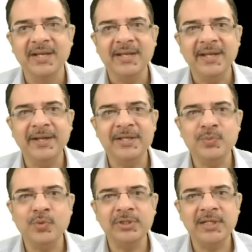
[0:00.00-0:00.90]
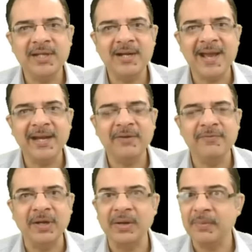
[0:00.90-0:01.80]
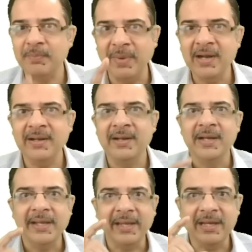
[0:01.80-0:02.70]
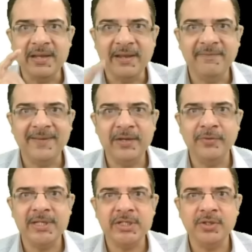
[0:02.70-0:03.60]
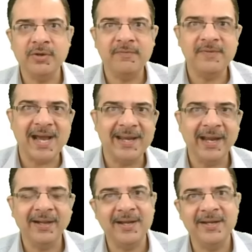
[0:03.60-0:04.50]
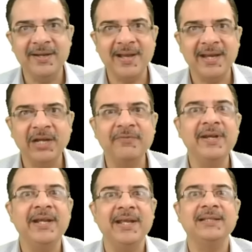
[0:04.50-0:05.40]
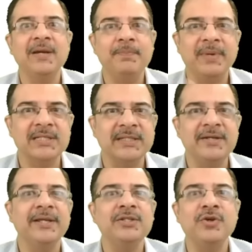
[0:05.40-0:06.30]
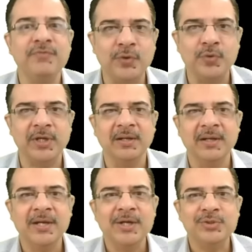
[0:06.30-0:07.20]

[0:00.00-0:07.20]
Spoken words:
It is more than the direct one. But in evaluation of direct and indirect, we take the percentage of total.